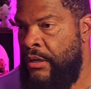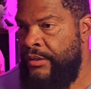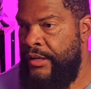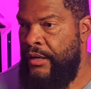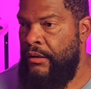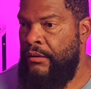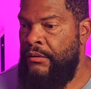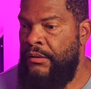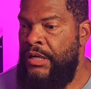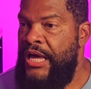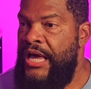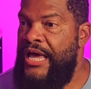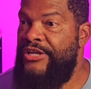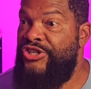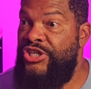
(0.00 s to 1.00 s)
on there,
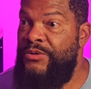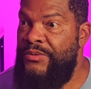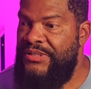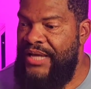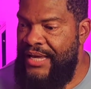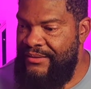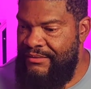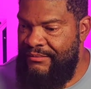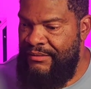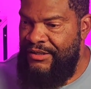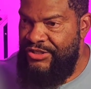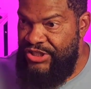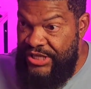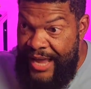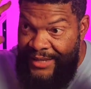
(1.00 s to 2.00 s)
and she was like,
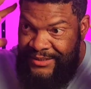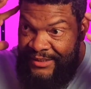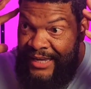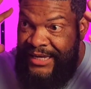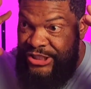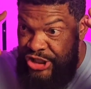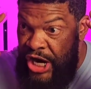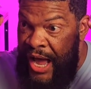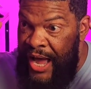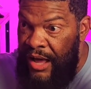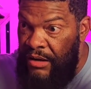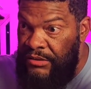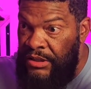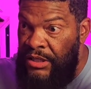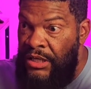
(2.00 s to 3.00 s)
she acted like a
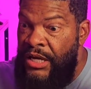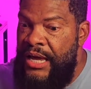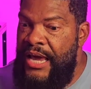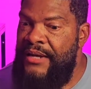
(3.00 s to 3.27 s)
child, mm-hmm.